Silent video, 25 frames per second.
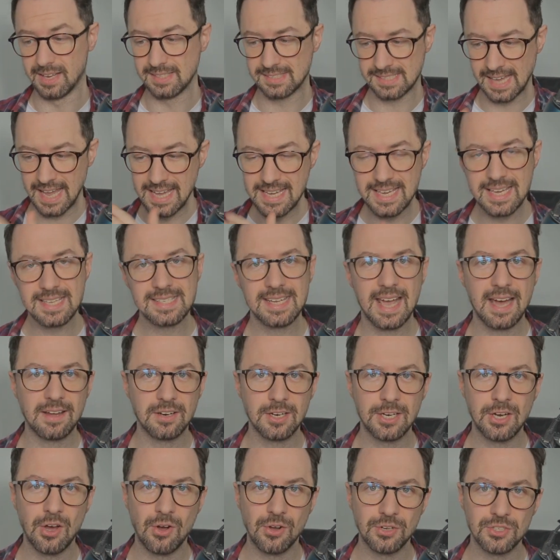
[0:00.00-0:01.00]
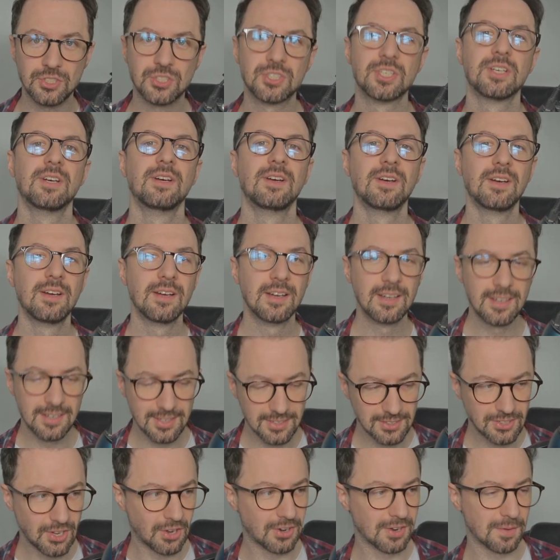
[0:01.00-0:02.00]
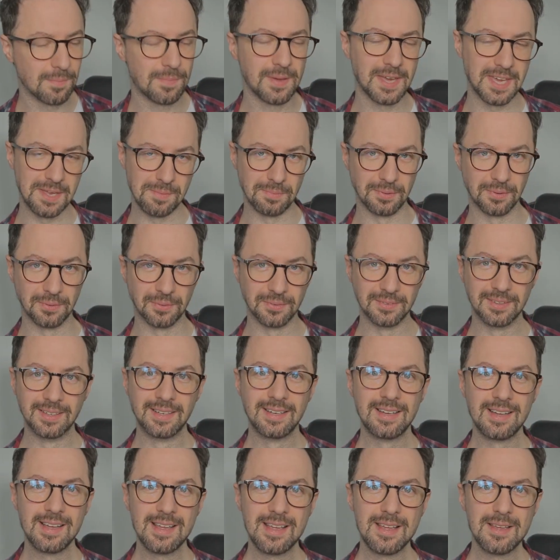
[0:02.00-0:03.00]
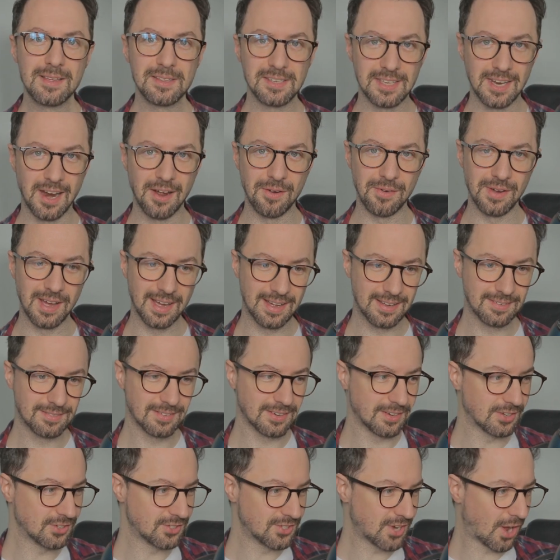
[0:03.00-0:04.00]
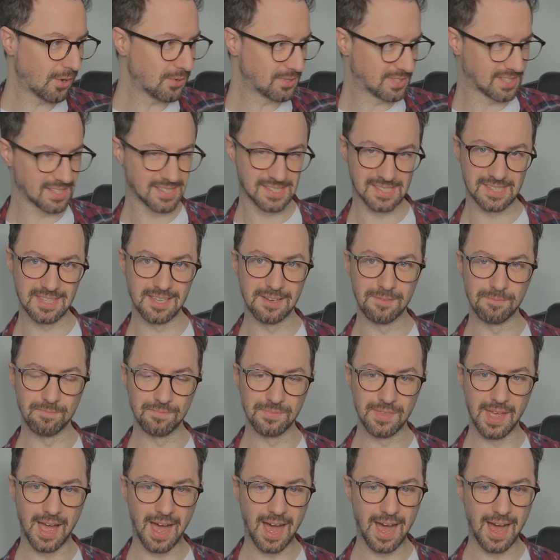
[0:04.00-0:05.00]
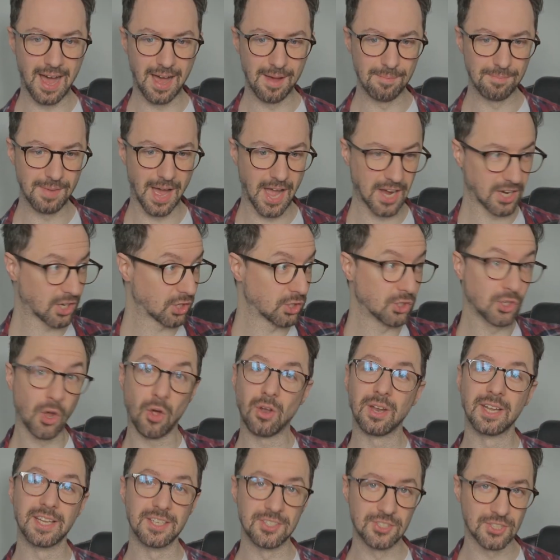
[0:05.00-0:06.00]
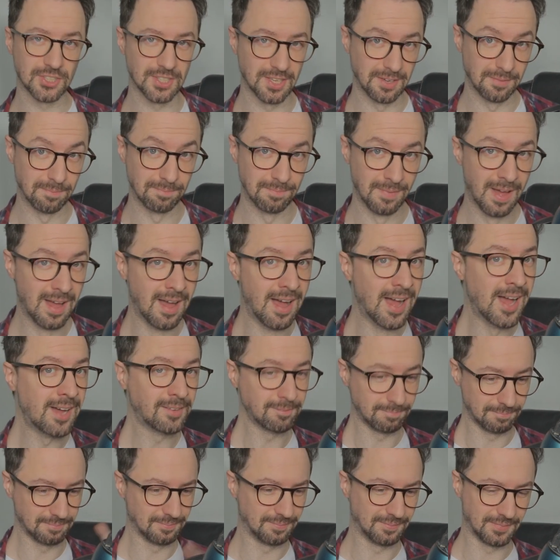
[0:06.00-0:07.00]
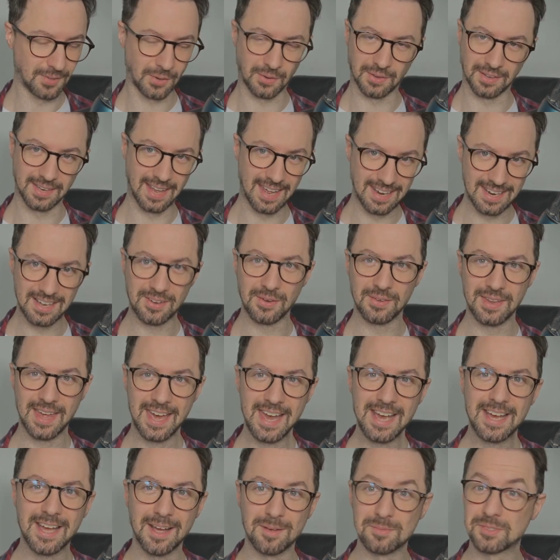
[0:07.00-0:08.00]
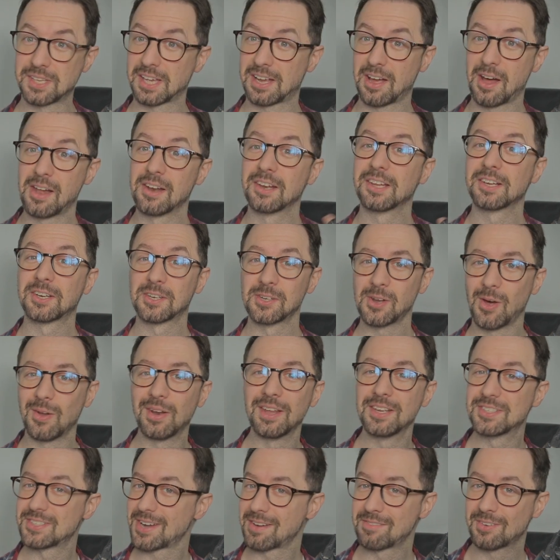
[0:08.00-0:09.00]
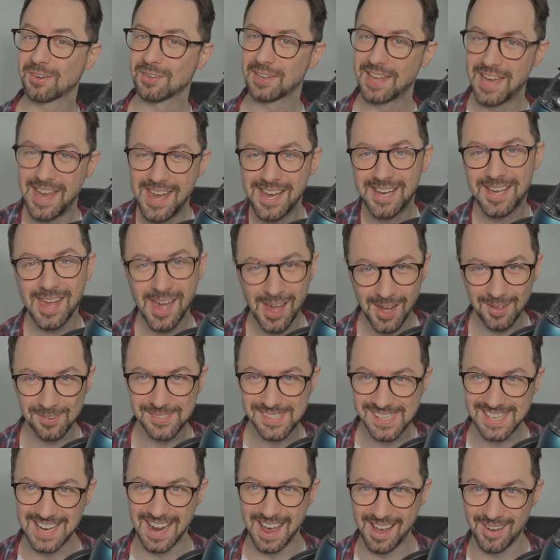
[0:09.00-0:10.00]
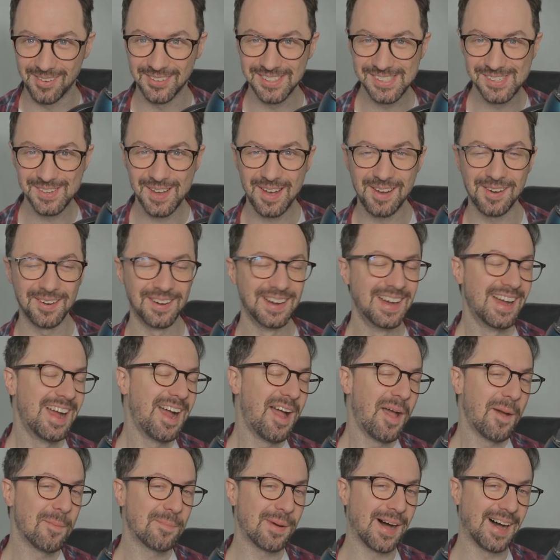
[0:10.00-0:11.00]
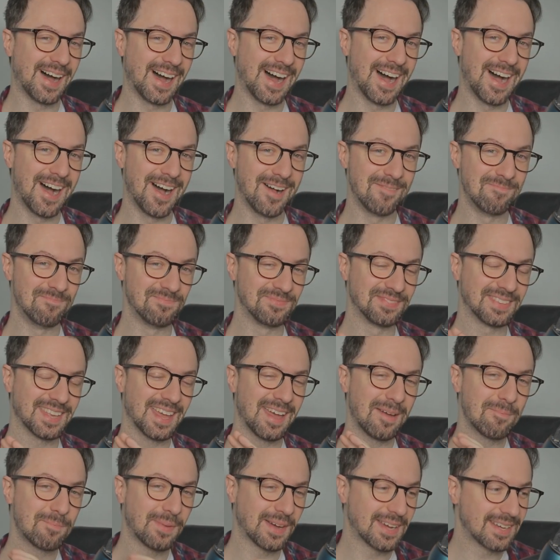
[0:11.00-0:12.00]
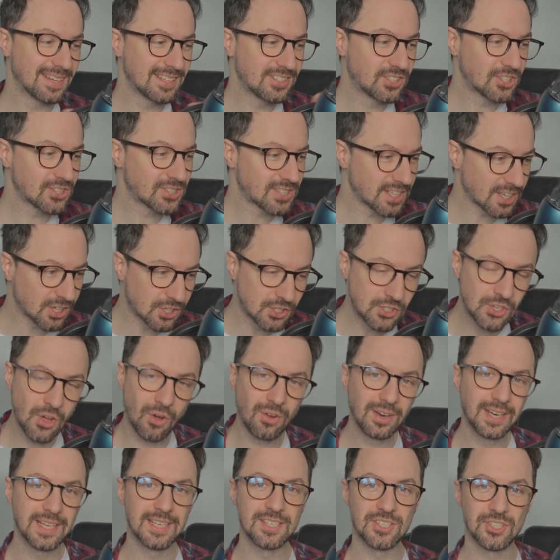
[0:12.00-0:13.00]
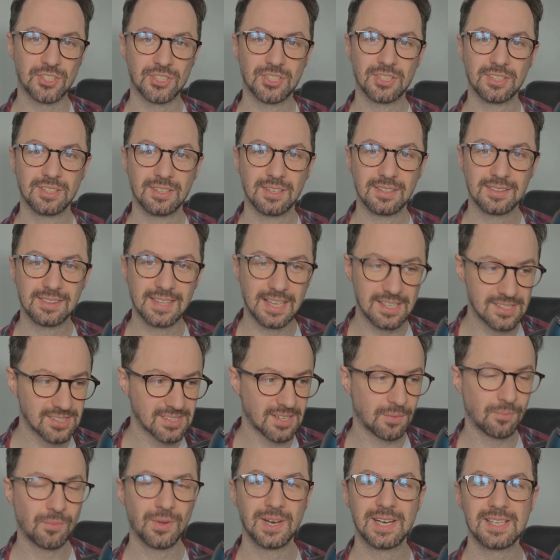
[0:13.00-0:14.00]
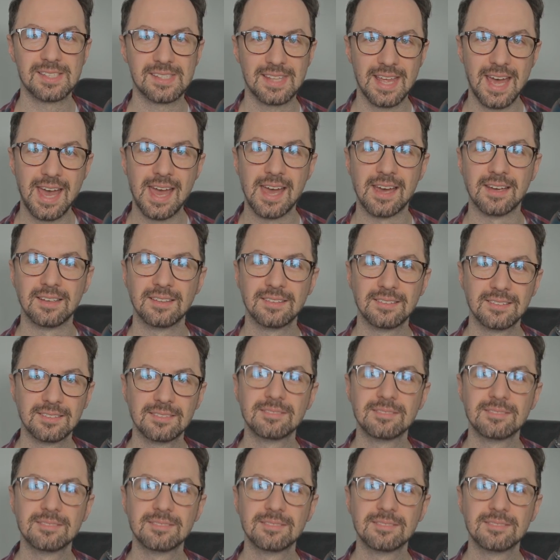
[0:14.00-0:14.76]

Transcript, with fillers: take it down a notch, nod at people, you know, notice them, um, acknowledge them. I've got, and they've got the hiccups. Like I'll acknowledge I've got the hiccups now as well. But, um, but just acknowledge that someone is there,